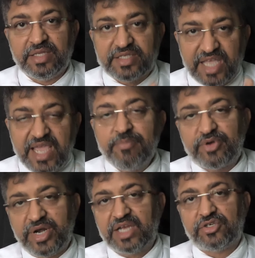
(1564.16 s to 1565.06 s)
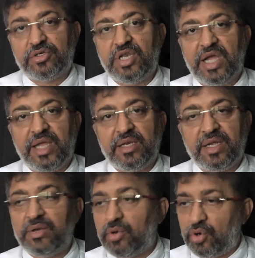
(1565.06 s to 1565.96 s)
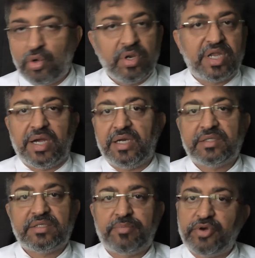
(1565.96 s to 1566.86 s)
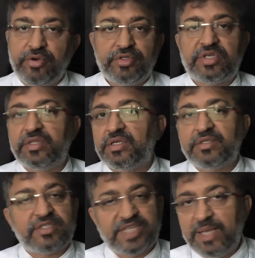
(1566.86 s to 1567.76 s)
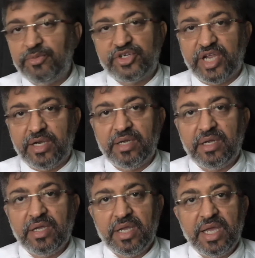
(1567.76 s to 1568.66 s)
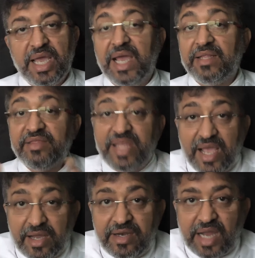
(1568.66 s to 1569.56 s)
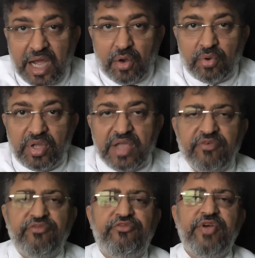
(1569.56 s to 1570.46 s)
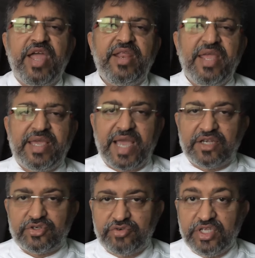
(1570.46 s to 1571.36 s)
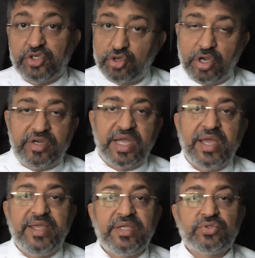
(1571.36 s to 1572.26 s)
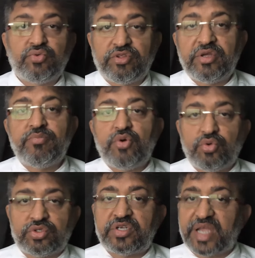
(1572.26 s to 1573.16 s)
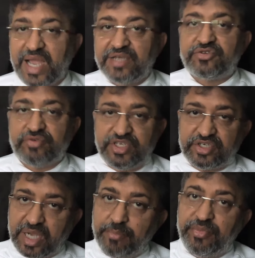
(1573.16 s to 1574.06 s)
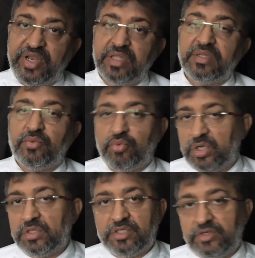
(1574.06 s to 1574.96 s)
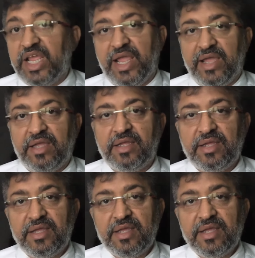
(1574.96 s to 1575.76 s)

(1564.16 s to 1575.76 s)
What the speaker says: the same production line, and all cars are produced under the same shade, and they are now very cash rich. Toyota is one of the most cash rich company in the world today.